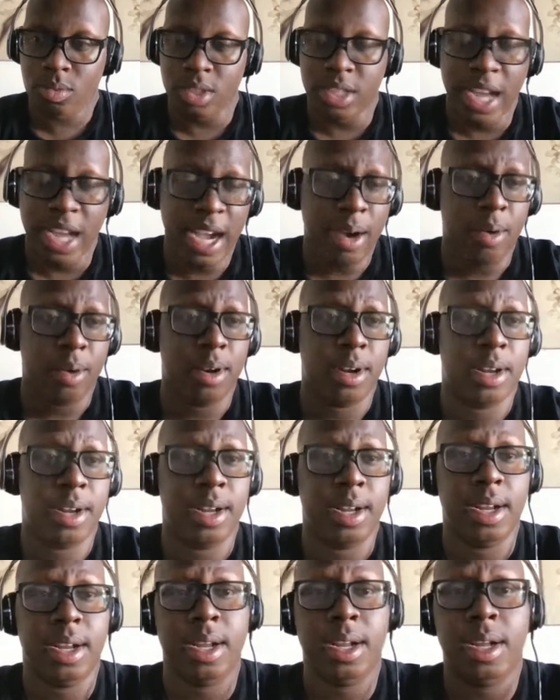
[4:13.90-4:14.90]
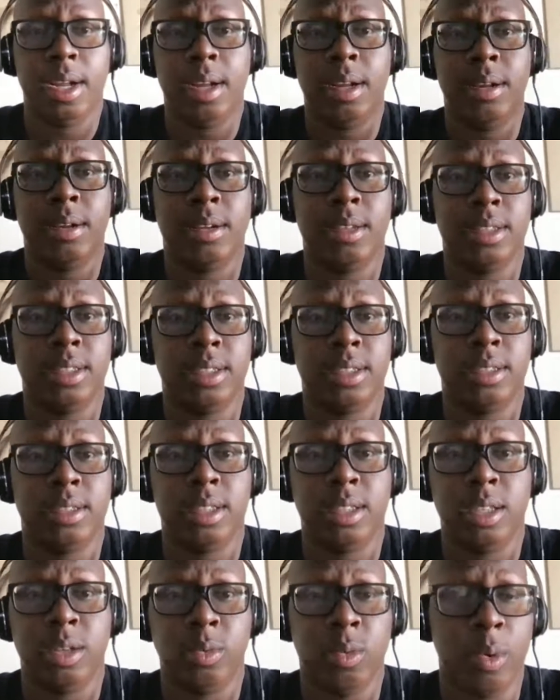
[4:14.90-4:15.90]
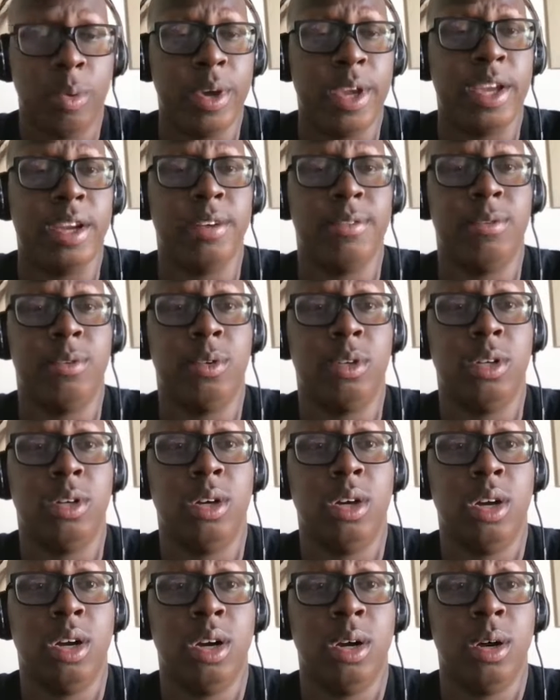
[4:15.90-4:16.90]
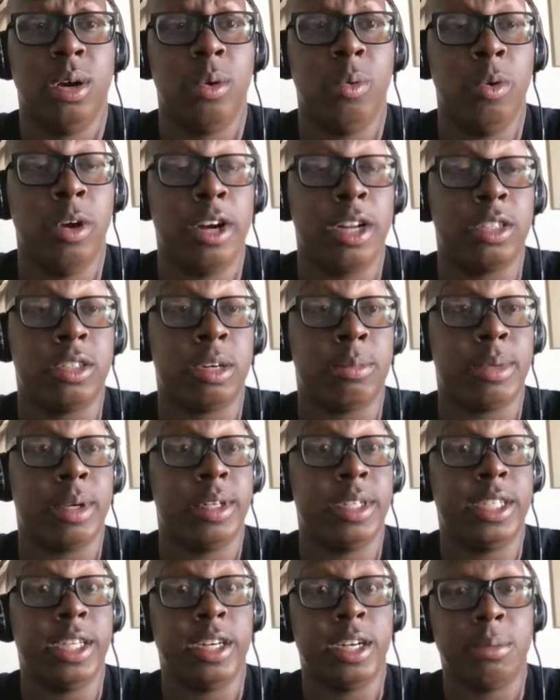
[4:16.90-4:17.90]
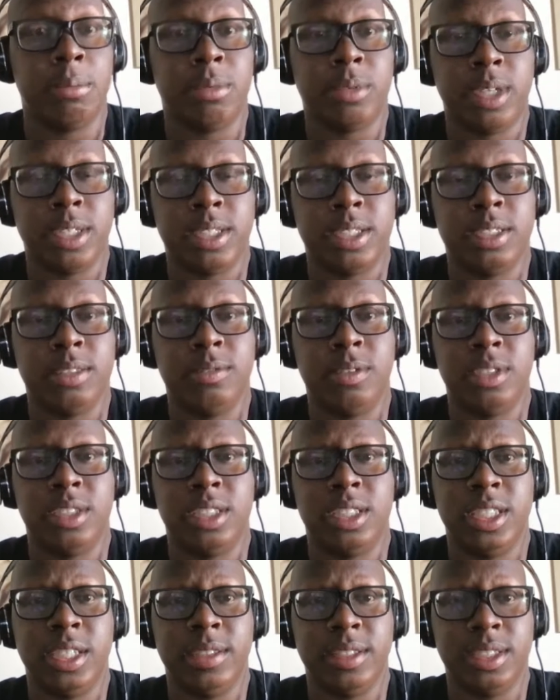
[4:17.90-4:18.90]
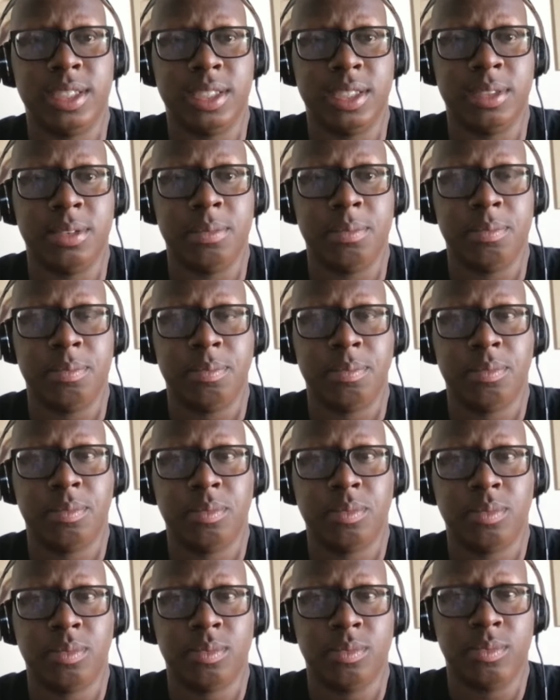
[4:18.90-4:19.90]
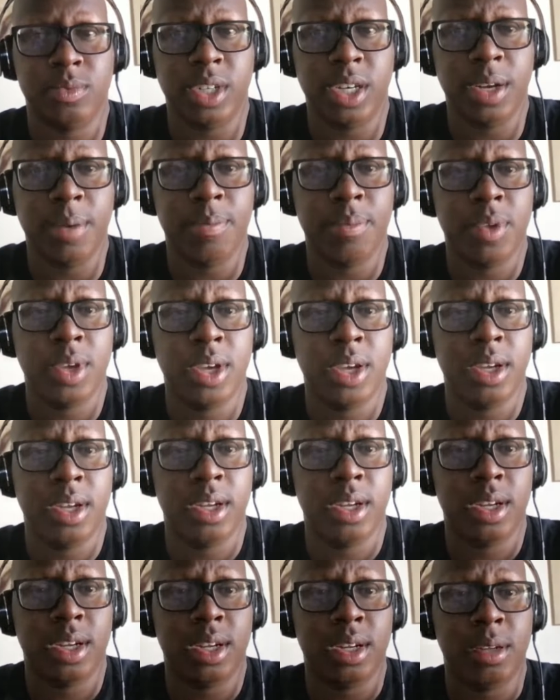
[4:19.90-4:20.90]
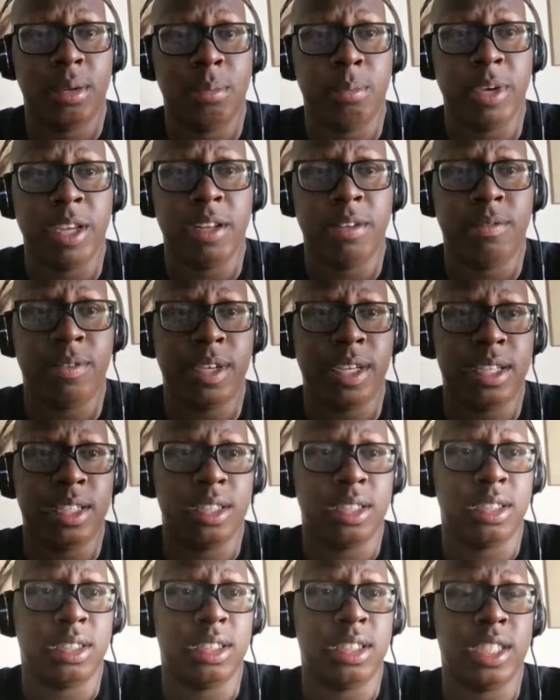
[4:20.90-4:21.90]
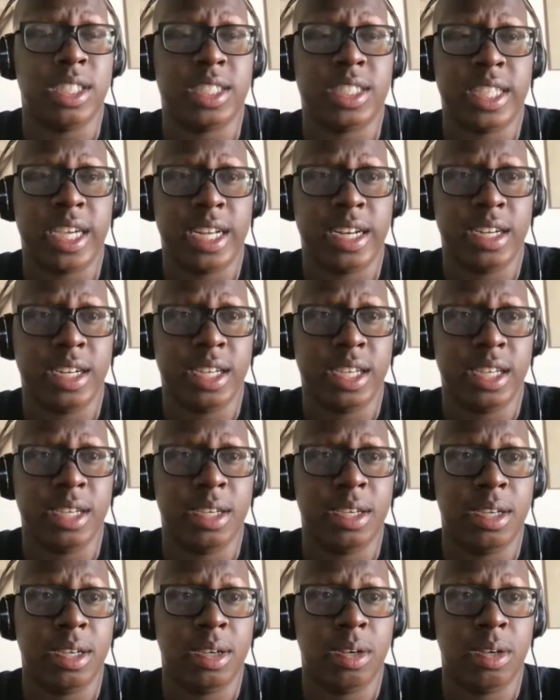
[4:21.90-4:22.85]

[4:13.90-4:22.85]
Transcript: Now, what we're here for? We're here to talk about Derek Brunson versus Darren Till, right? Main event this Saturday.